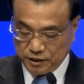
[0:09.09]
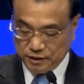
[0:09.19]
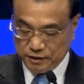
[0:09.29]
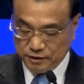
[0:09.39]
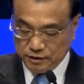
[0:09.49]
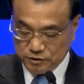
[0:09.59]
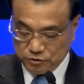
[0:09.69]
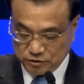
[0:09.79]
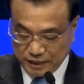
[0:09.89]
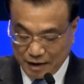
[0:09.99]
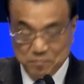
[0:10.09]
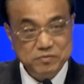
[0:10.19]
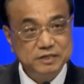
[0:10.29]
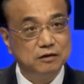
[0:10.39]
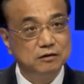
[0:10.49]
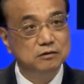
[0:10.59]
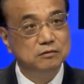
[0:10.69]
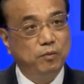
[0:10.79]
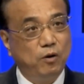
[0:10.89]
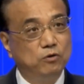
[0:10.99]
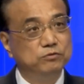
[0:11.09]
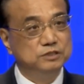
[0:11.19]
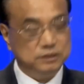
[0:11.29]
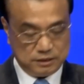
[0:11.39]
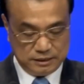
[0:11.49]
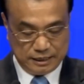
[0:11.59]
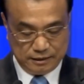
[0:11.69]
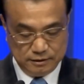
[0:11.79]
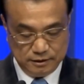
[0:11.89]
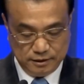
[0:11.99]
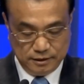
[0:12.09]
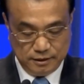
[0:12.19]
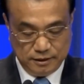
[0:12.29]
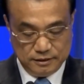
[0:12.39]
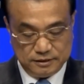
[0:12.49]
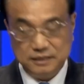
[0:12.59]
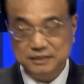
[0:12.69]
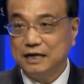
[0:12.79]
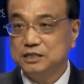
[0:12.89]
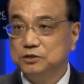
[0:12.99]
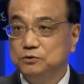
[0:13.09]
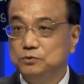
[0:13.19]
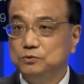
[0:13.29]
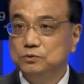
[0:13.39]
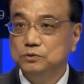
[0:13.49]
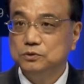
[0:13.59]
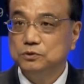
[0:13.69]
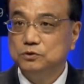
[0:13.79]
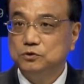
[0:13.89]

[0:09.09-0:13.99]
Without relatively adequate employment, there will be no inclusive growth,